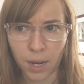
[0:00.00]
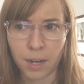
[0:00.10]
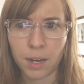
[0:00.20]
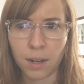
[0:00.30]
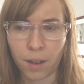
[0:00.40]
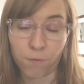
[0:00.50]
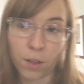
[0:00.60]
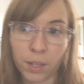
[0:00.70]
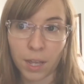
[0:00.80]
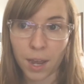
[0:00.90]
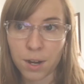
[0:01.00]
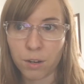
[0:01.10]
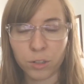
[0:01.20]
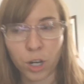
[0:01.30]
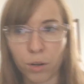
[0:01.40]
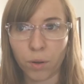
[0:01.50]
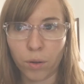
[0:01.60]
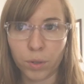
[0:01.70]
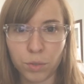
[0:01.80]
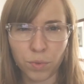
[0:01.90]
I felt like the end in
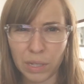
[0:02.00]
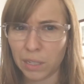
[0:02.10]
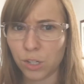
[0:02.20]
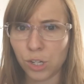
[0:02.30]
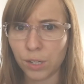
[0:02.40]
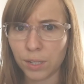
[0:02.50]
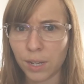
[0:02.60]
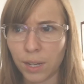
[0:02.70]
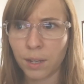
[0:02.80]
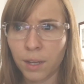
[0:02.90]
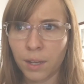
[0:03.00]
general was really cheesy